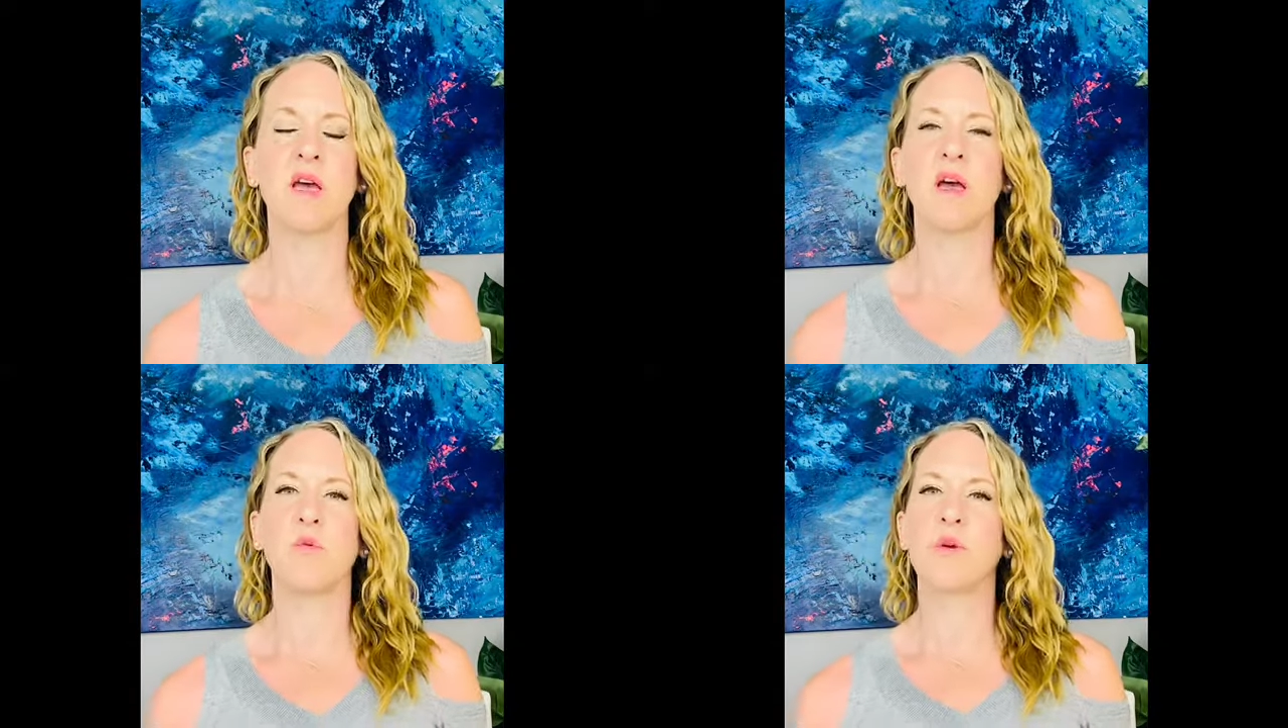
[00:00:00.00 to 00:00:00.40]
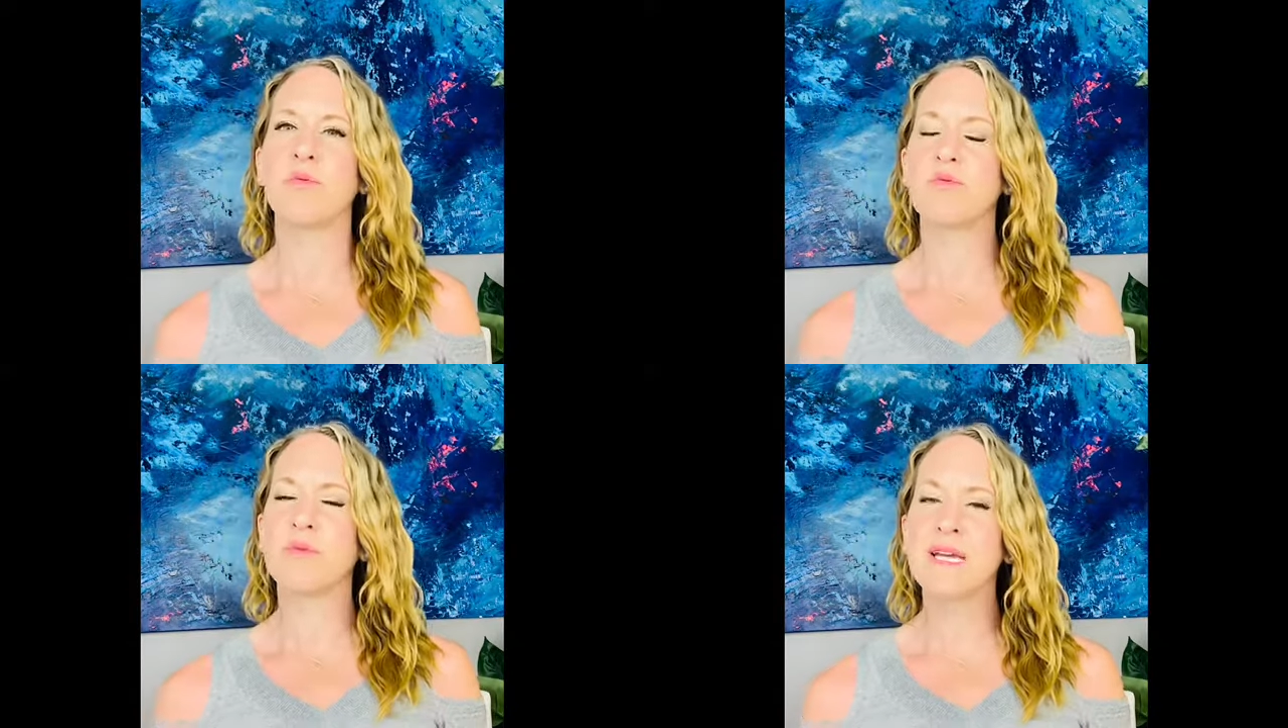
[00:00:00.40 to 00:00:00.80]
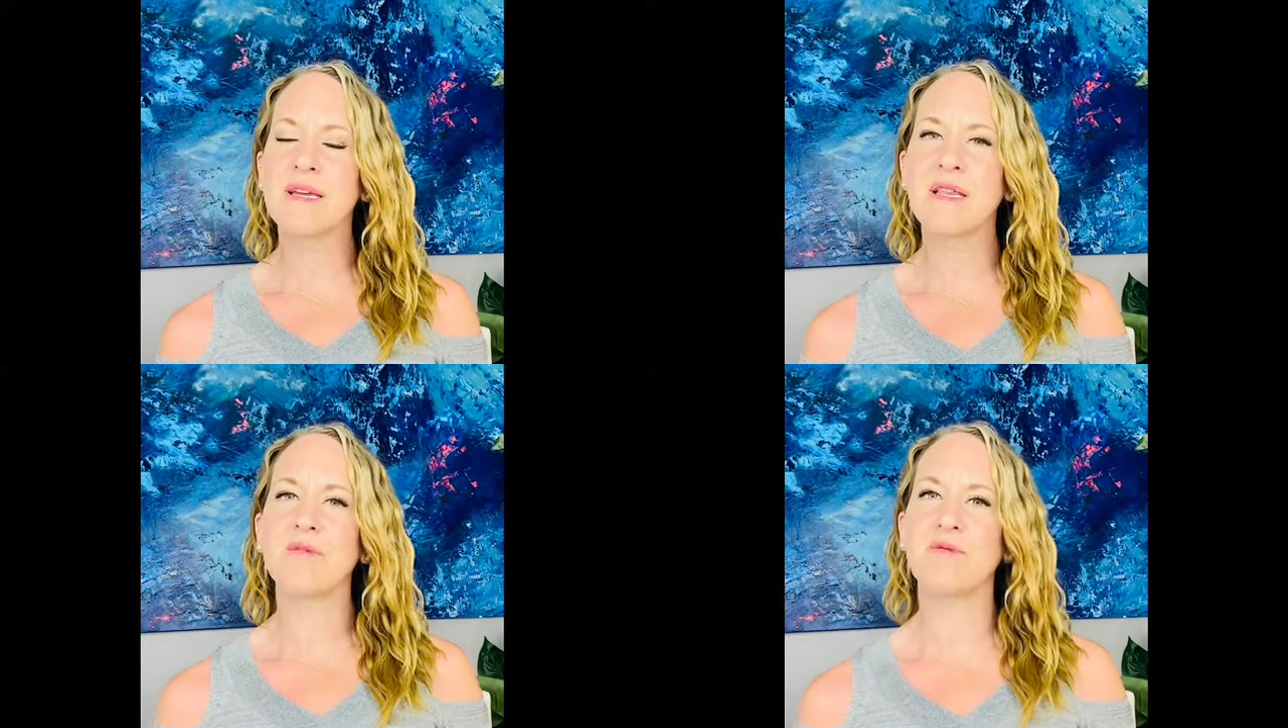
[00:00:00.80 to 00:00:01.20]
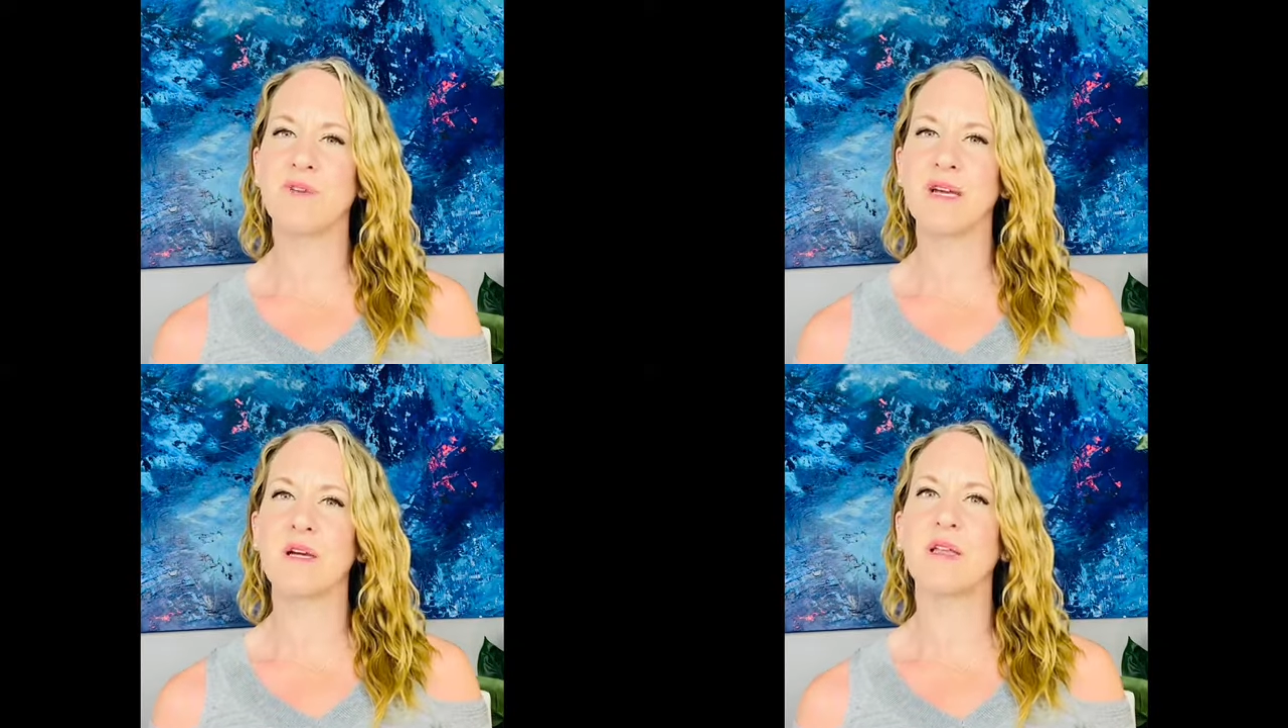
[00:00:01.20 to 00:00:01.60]
we really
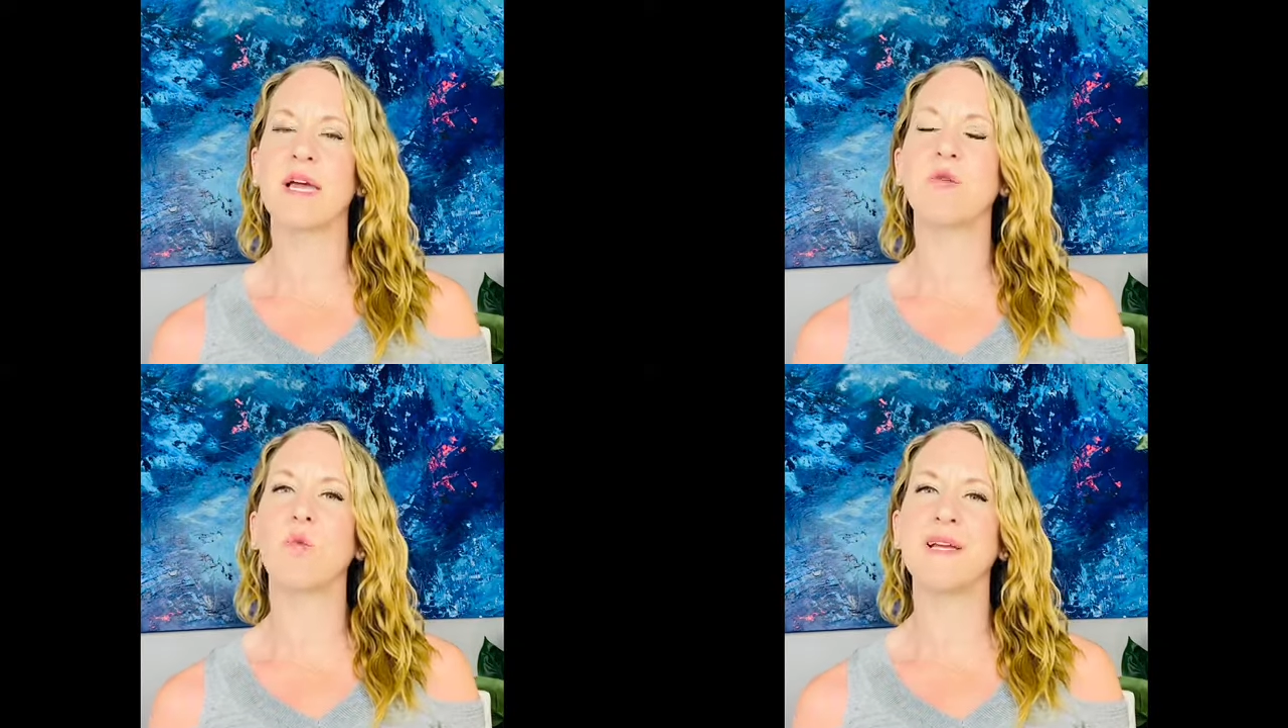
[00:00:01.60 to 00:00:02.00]
feel like we